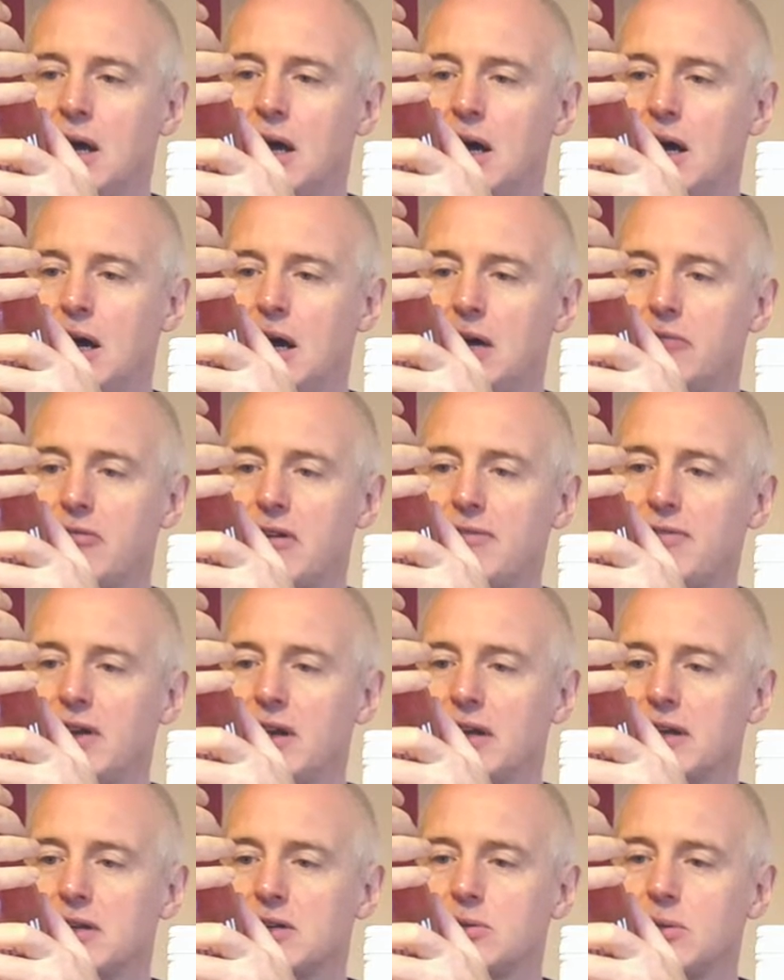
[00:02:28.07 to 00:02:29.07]
uh,
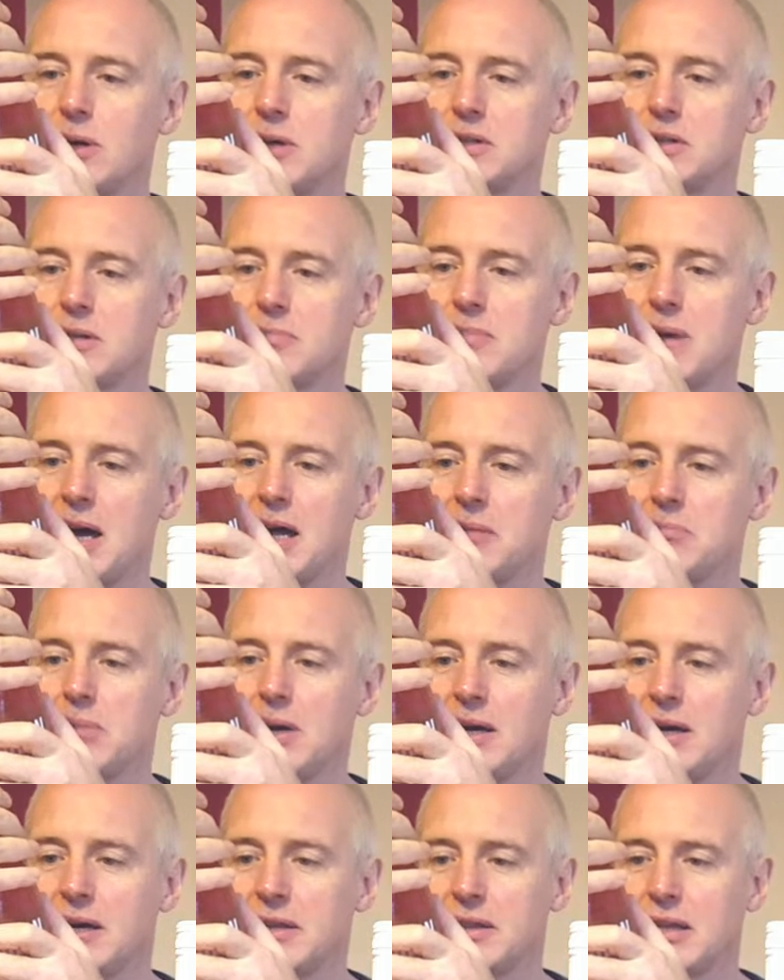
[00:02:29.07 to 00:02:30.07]
revealing to us the man
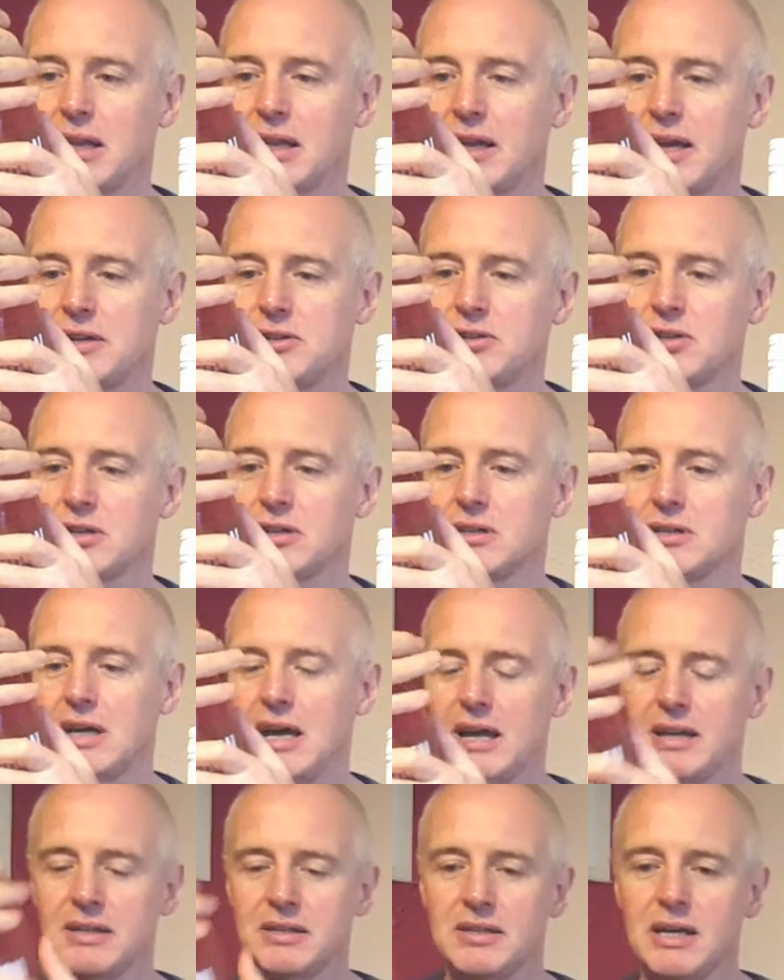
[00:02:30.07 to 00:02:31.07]
behind the legend,
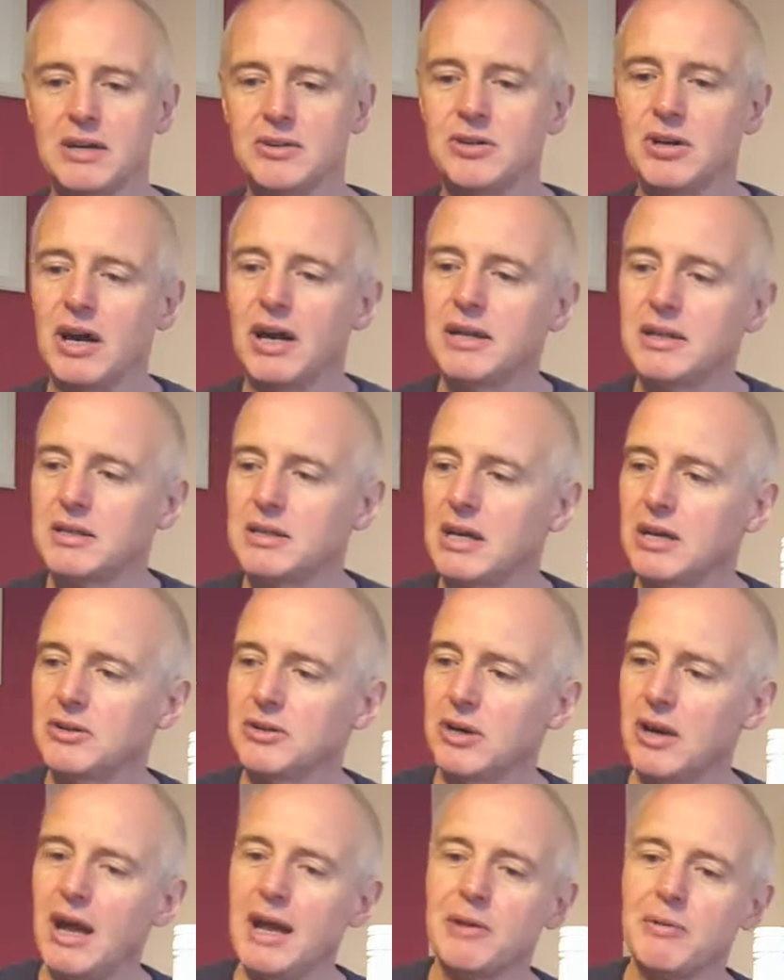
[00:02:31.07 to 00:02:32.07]
etc.,
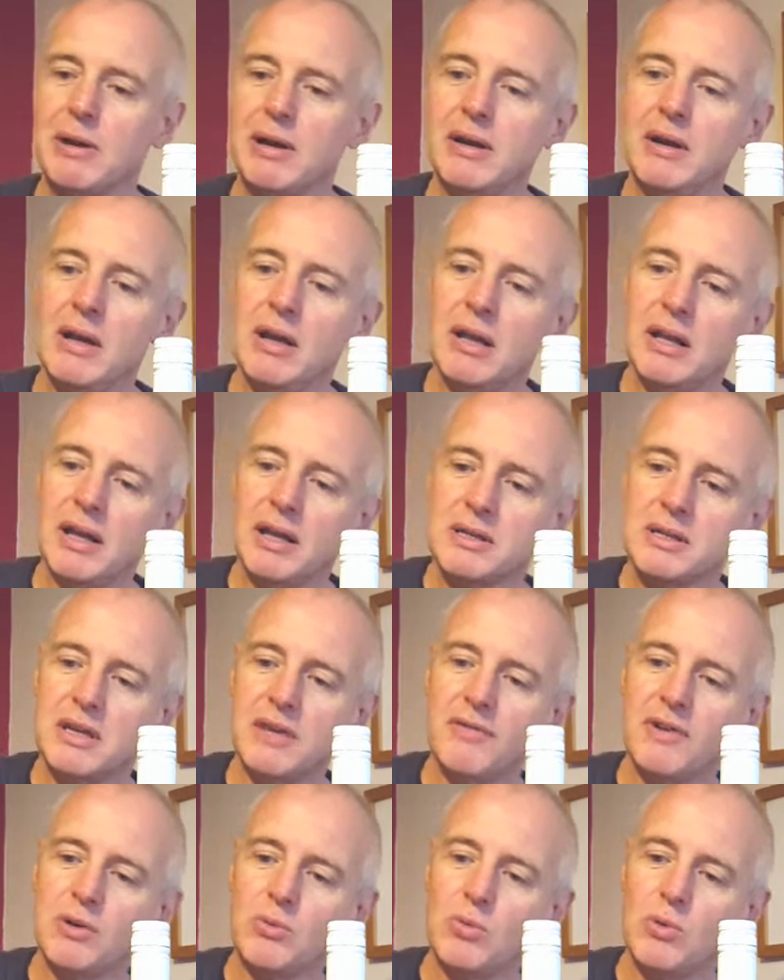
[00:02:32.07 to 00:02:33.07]
etc. Anyway, let's
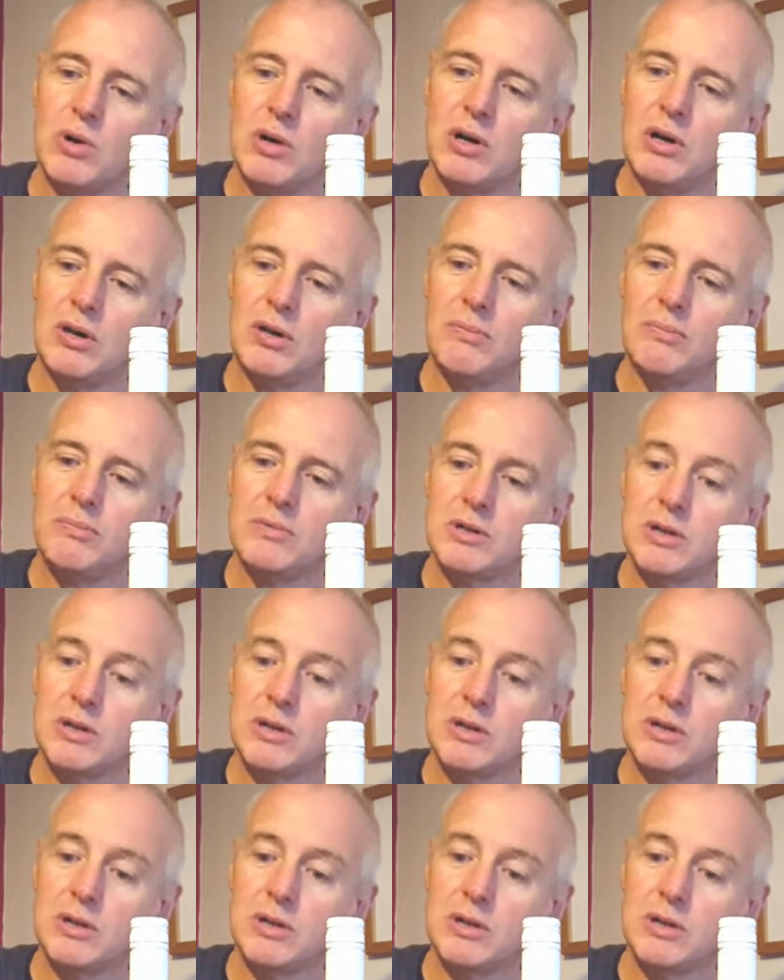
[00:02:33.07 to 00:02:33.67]
give it a whirl.